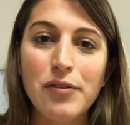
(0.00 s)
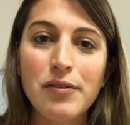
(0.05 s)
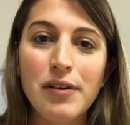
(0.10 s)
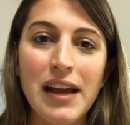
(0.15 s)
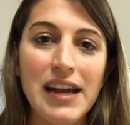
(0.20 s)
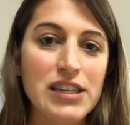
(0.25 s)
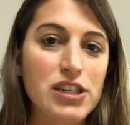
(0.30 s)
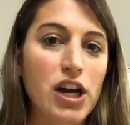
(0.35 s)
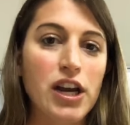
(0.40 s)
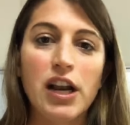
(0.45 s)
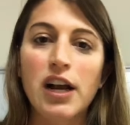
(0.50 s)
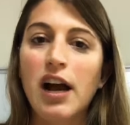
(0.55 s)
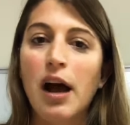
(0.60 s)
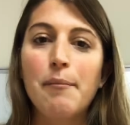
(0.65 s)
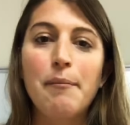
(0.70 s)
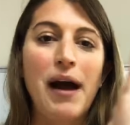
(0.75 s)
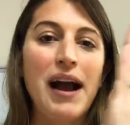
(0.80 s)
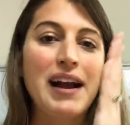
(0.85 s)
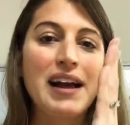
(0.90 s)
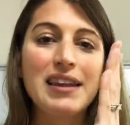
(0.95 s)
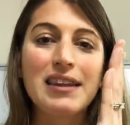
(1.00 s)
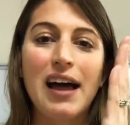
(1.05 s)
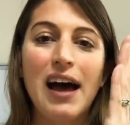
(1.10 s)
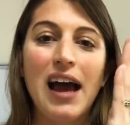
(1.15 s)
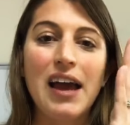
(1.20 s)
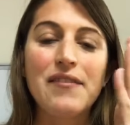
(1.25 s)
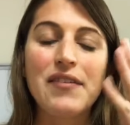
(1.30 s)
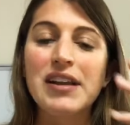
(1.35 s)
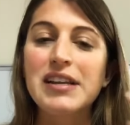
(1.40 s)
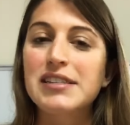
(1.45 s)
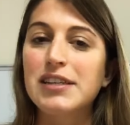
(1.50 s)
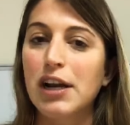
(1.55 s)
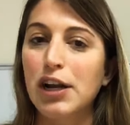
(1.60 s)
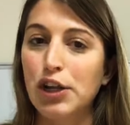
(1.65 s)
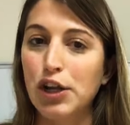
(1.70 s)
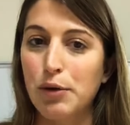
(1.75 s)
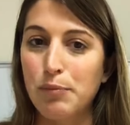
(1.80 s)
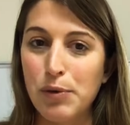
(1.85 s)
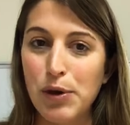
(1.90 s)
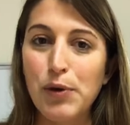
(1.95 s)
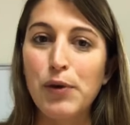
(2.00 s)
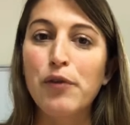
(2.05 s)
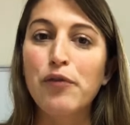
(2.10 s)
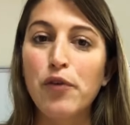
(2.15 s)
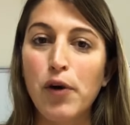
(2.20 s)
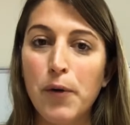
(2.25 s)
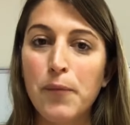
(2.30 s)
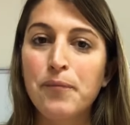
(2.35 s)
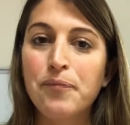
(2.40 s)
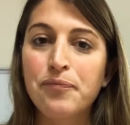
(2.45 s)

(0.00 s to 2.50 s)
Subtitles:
It's going to come back alive, and it's going to look beautiful.